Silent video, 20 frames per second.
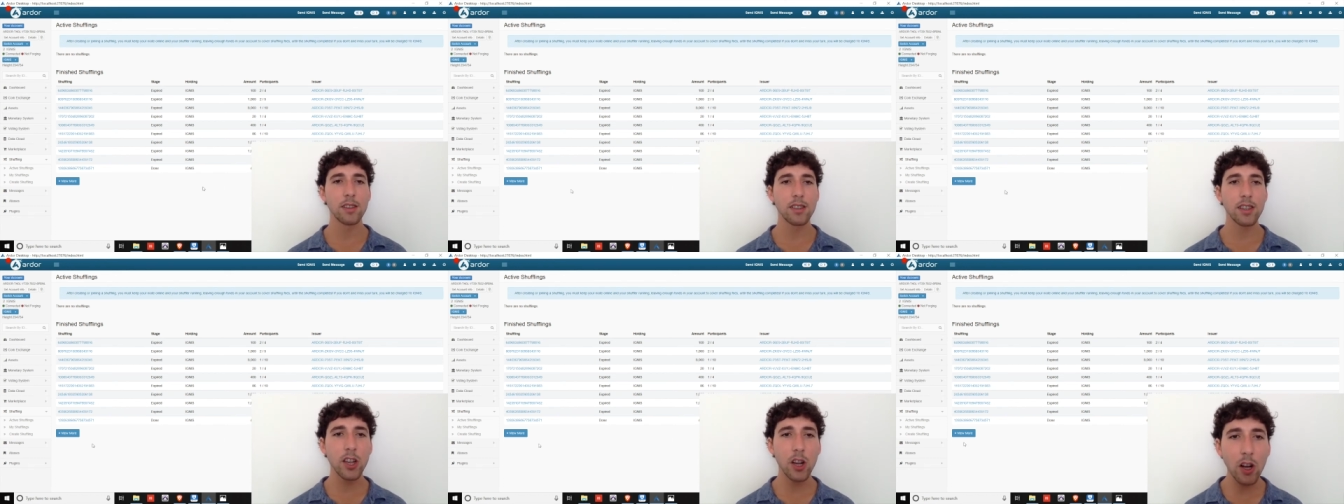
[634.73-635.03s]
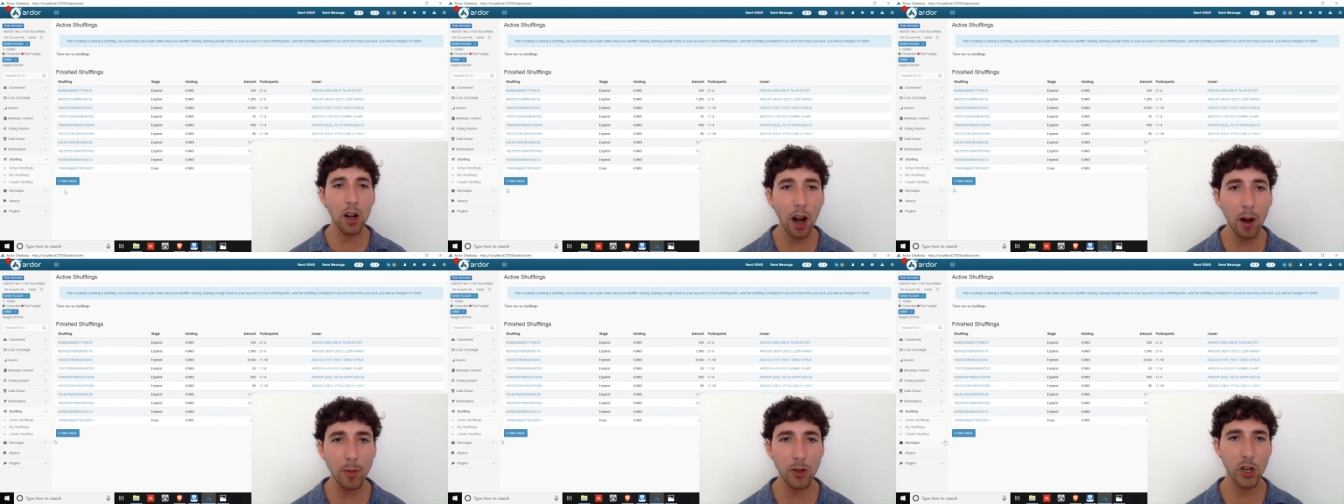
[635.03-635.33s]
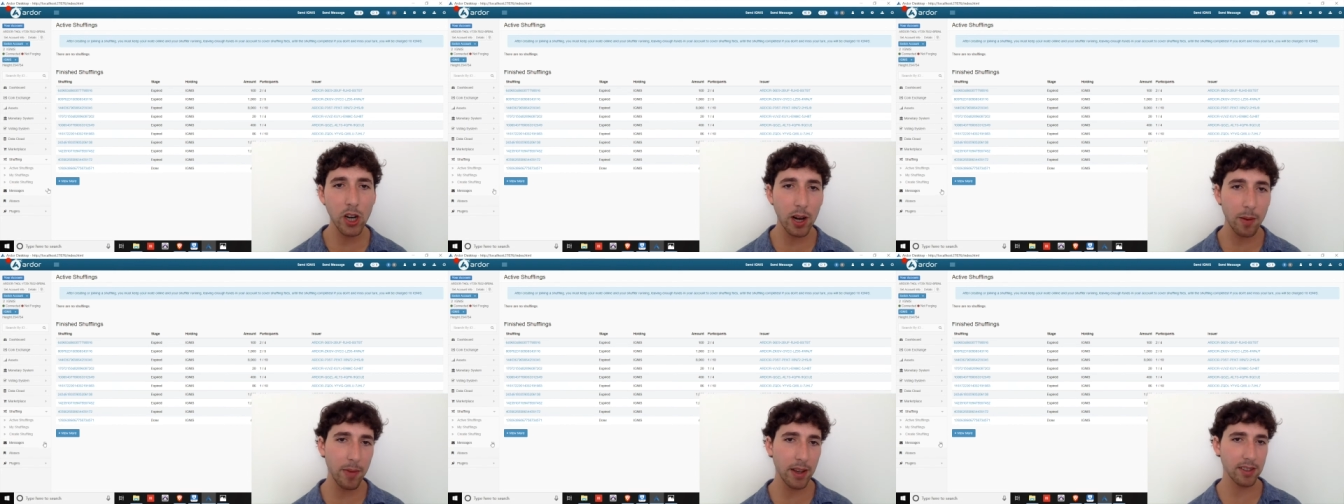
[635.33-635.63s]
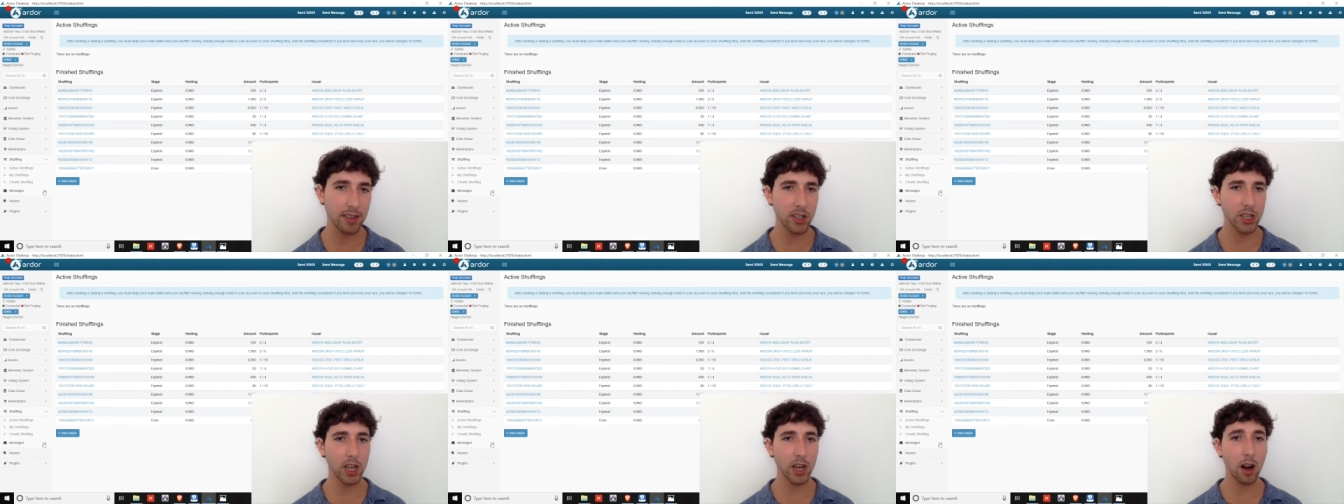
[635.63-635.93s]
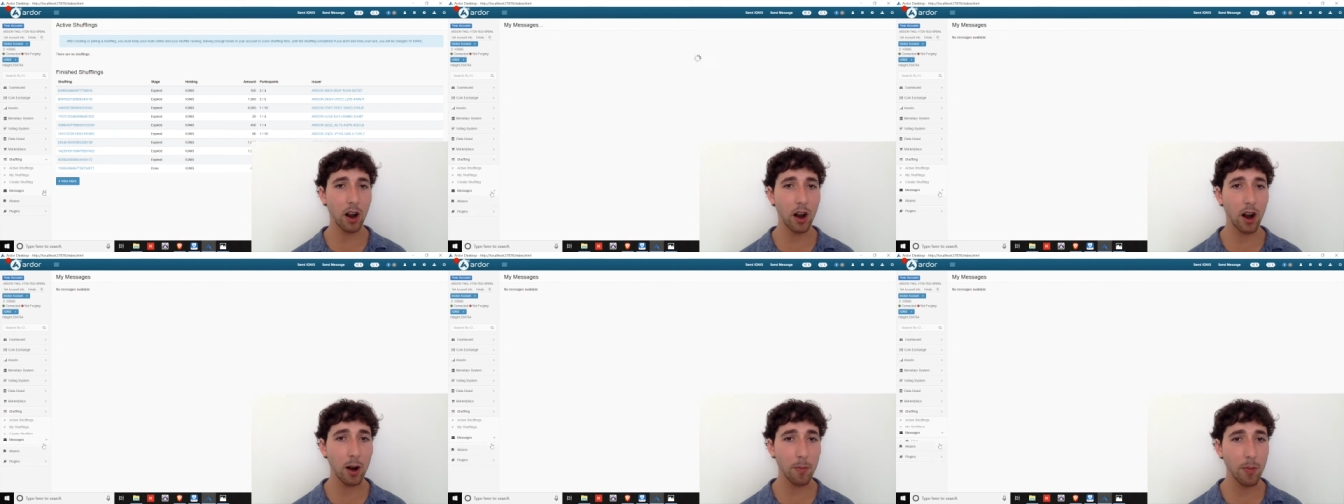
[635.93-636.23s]
Secure and arbitrary messaging
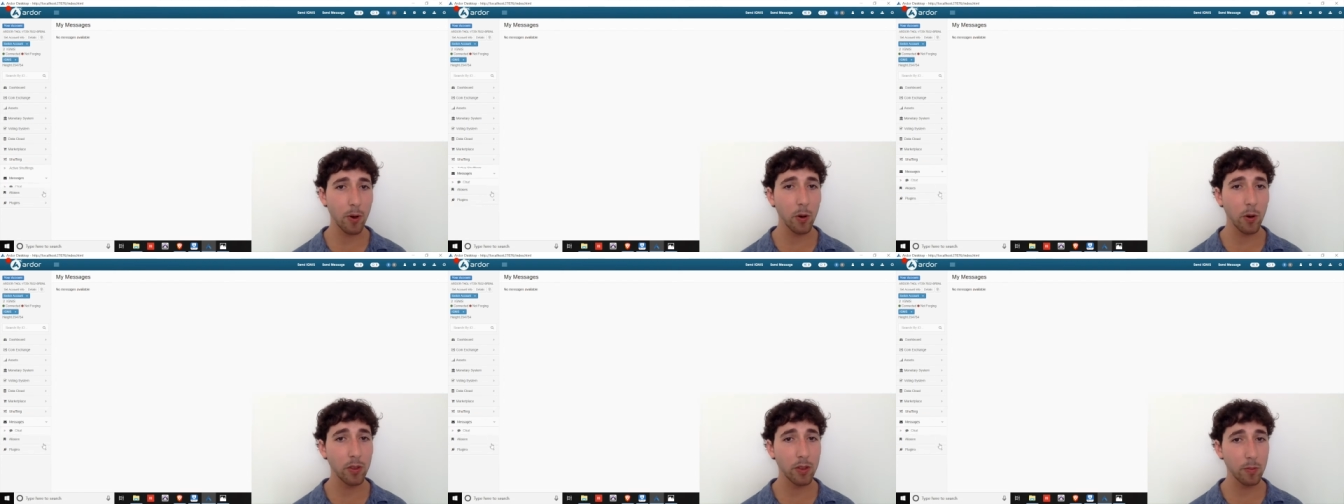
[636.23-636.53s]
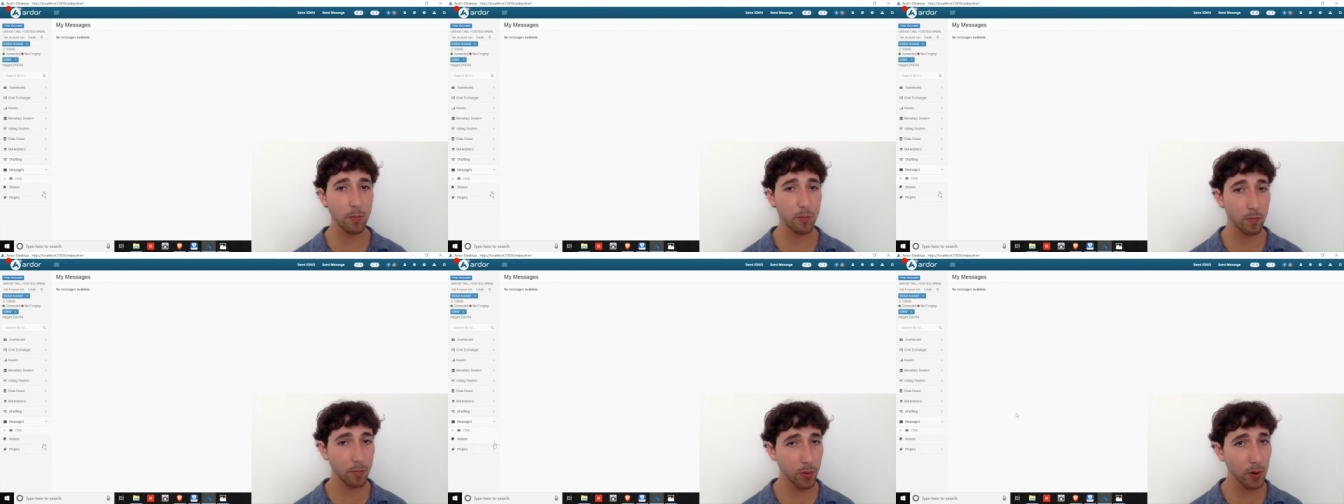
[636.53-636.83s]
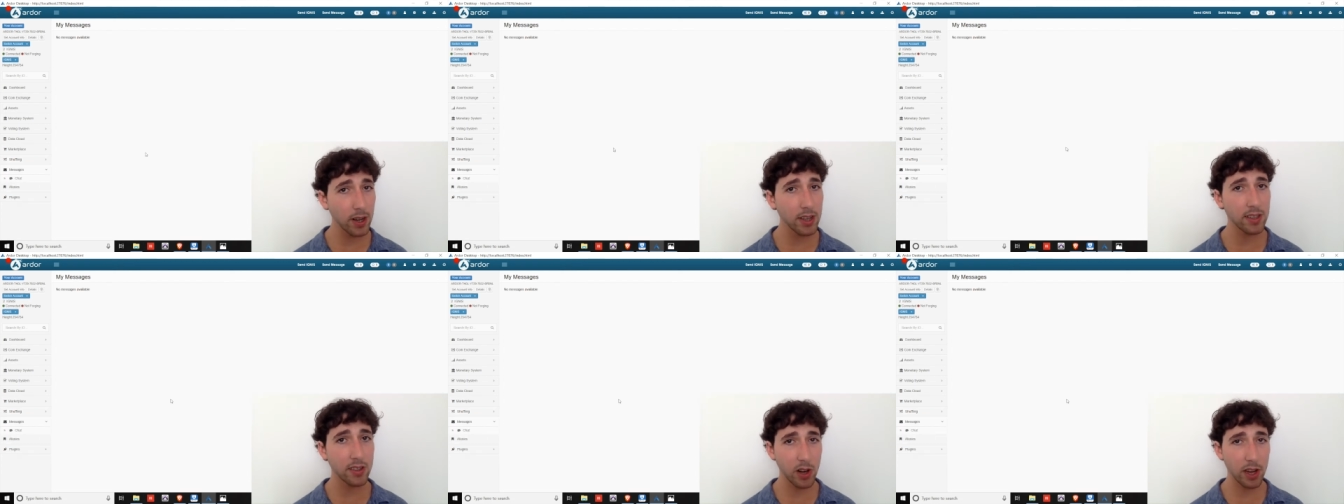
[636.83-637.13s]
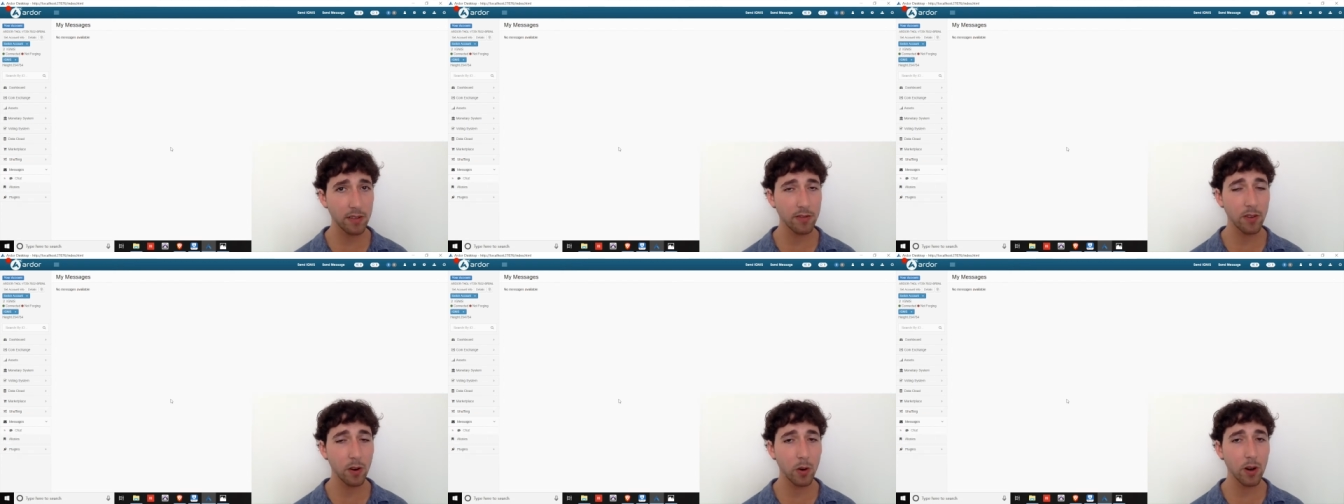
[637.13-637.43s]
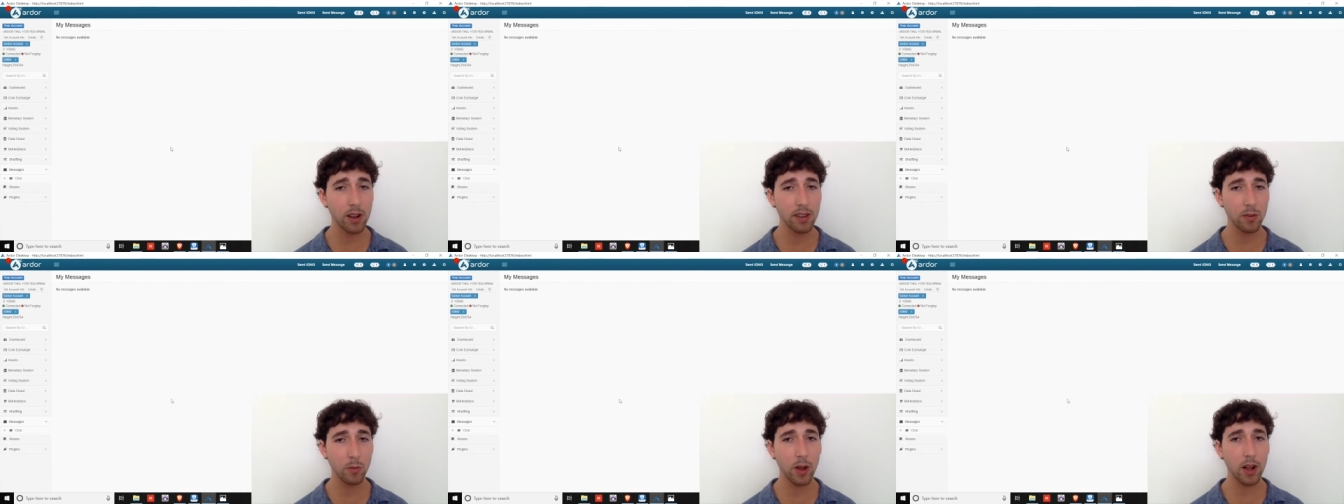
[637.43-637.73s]
are both pretty
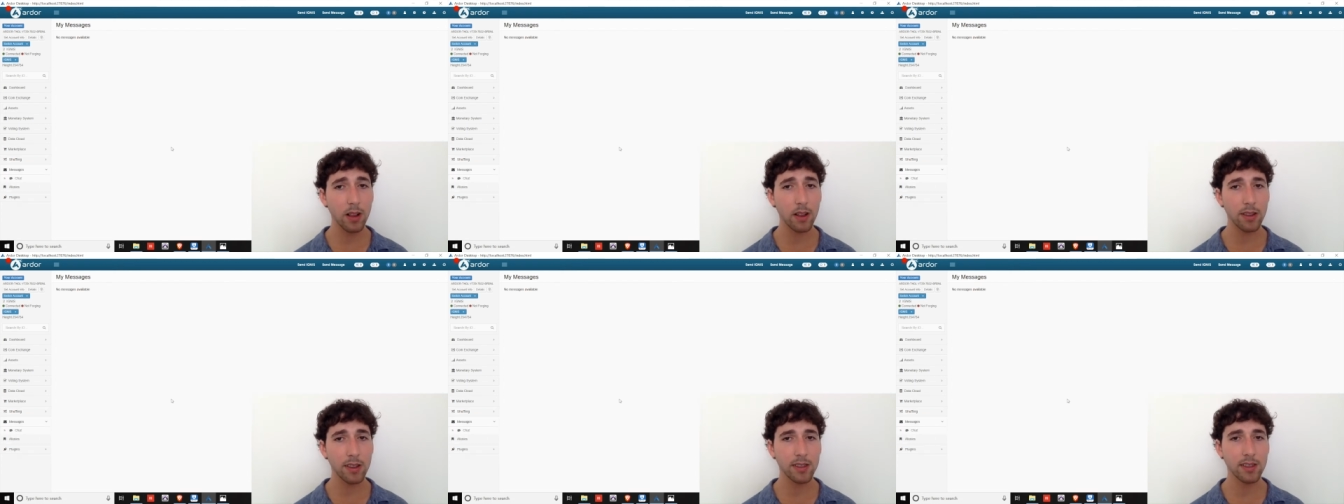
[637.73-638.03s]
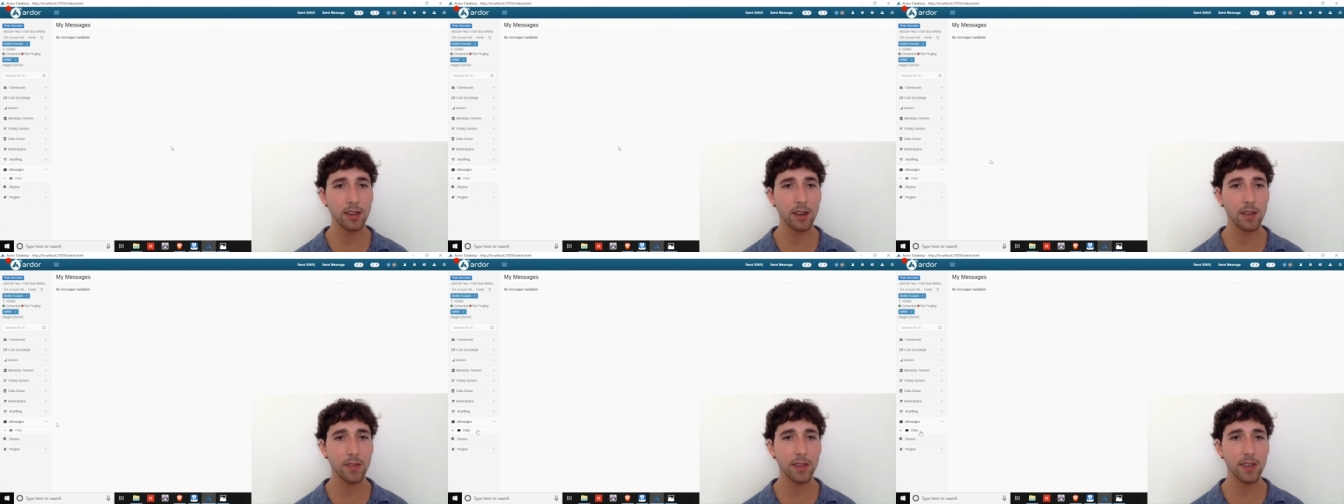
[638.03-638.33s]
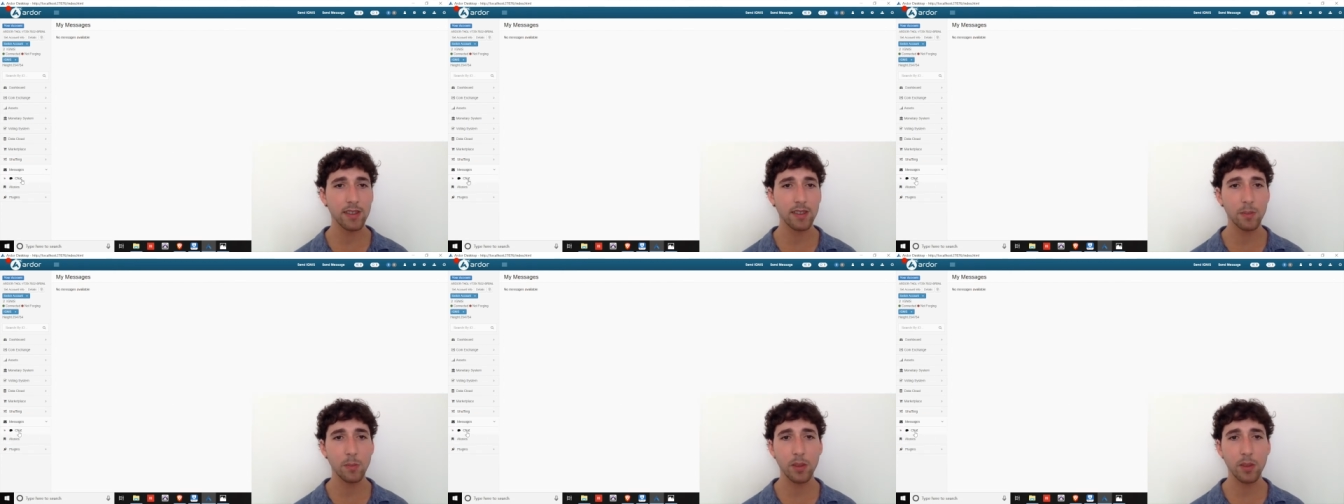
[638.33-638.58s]
straightforward as well on the surface,